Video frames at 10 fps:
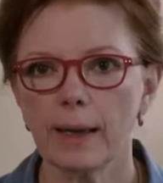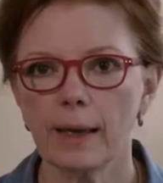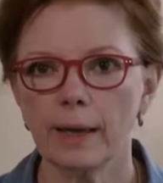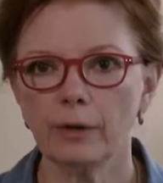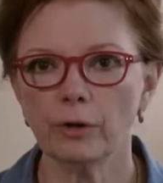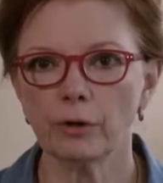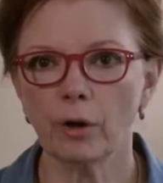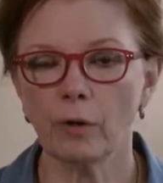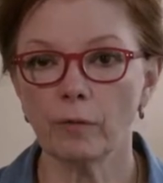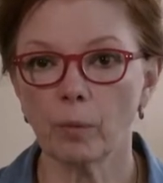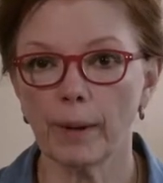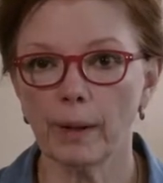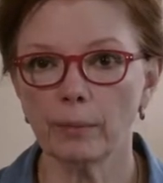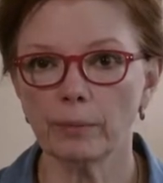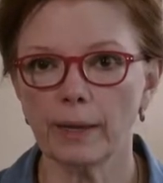and you're
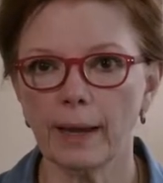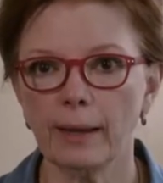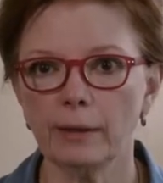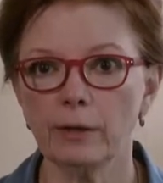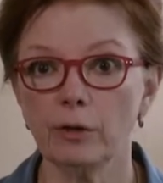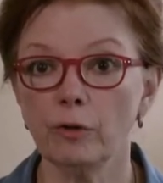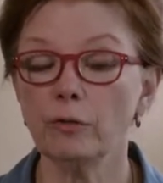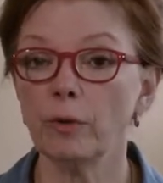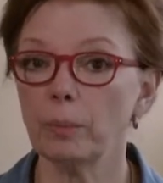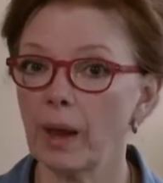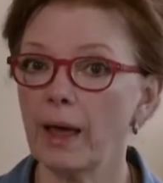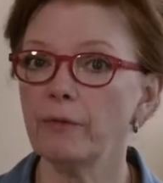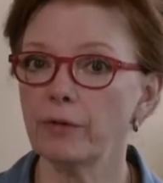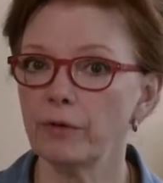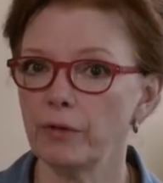overwhelmed and you've
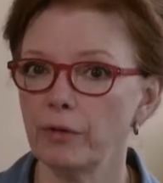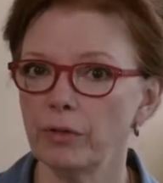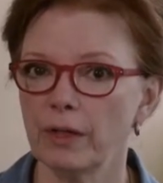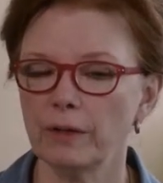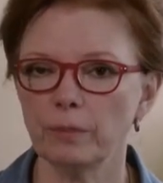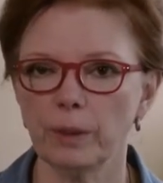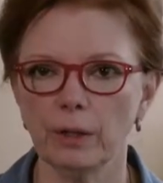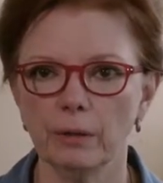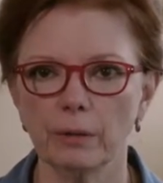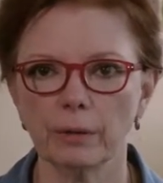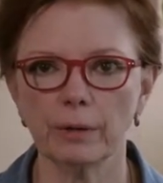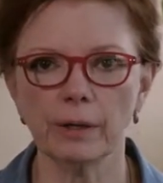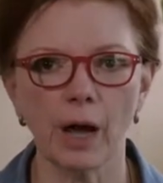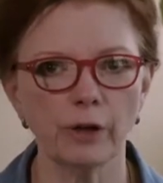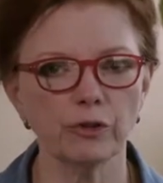applied for a few things but you're
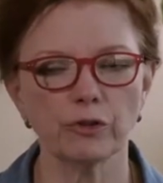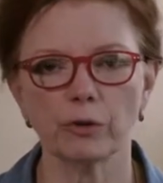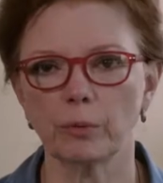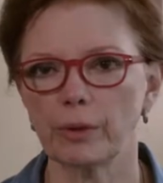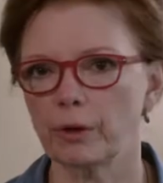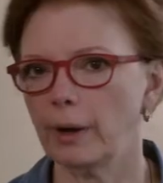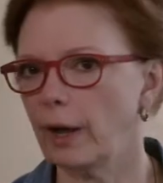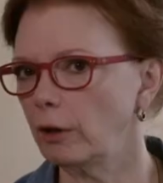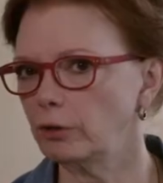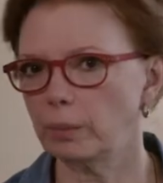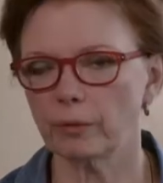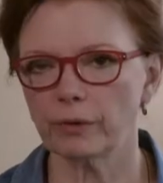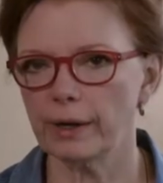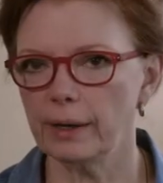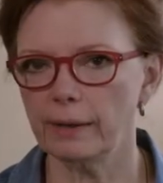not sure whether you're eligible
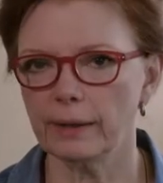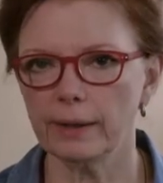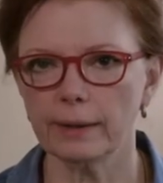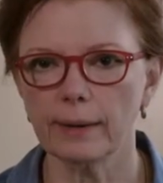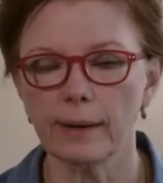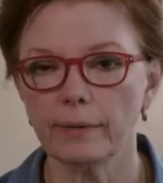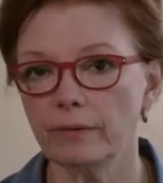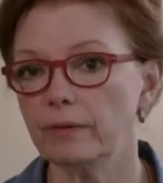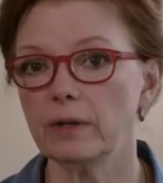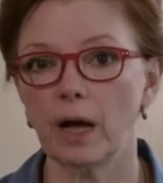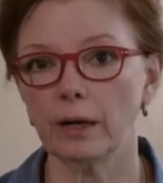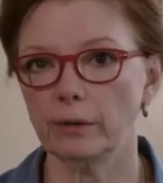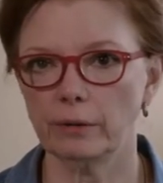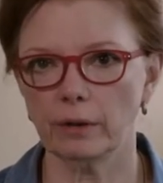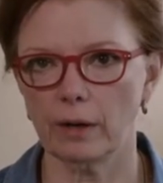for anything, this is not a
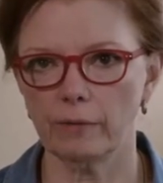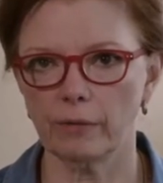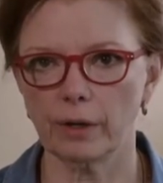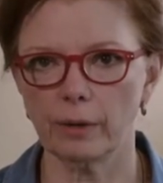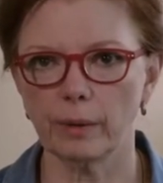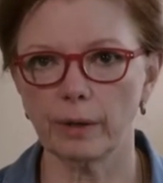good time for you.